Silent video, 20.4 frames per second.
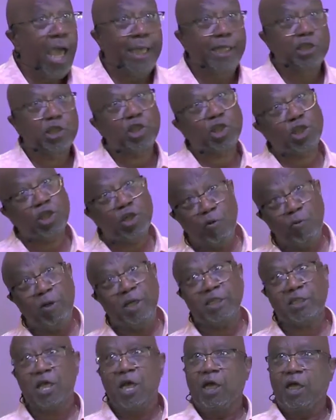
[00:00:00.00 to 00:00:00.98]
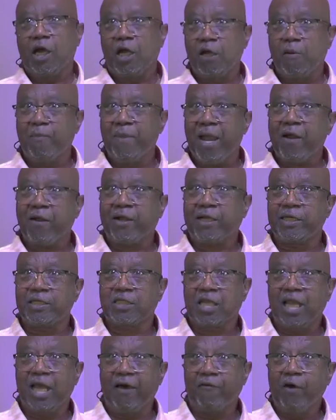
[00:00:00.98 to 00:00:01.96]
And as soon as the
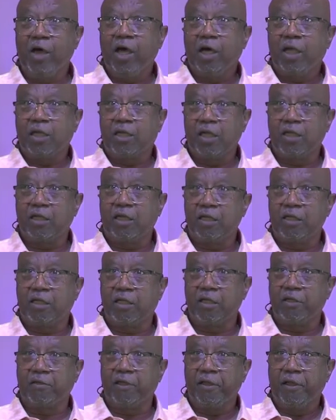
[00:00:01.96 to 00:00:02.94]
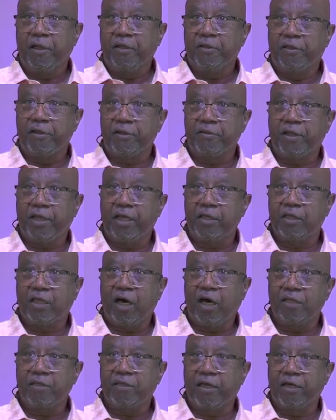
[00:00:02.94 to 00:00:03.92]
Americans left, the, the, the, the, the,
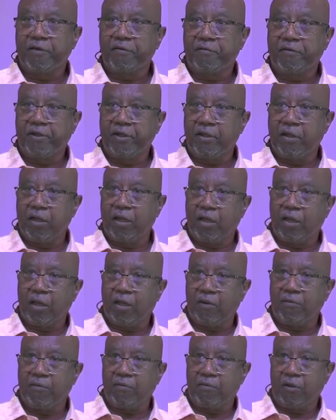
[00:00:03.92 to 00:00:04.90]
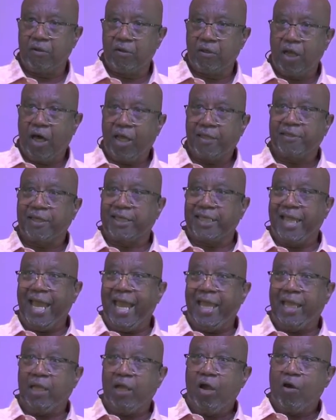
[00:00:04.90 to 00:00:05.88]
the, the, the, the other
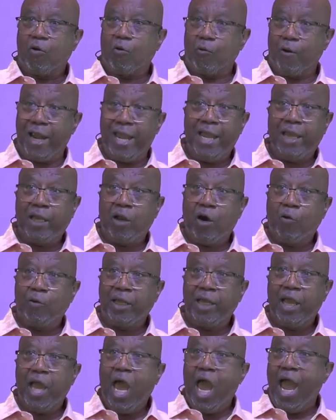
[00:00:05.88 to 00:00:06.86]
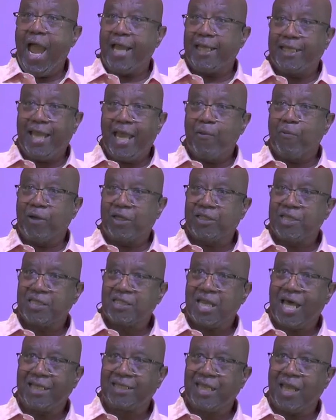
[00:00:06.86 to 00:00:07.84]
gang ran on in and they were
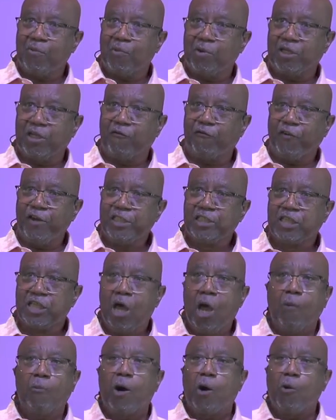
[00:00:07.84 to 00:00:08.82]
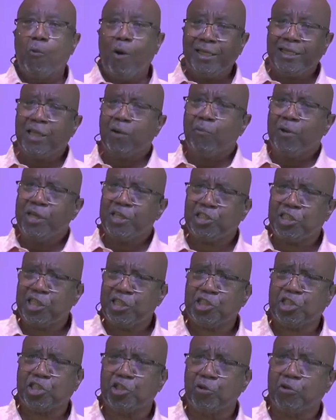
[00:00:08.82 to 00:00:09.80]
just like they were defenseless. Well, what did we
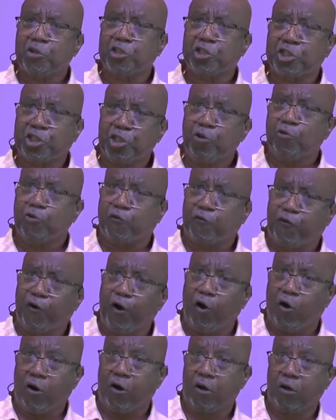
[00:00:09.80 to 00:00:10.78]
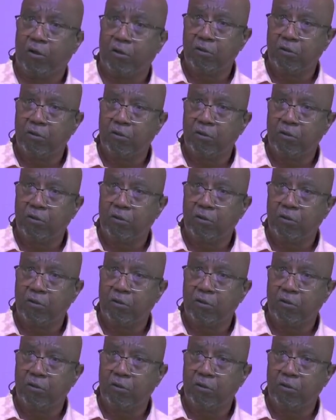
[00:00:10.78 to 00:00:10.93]
teach you to shoot for?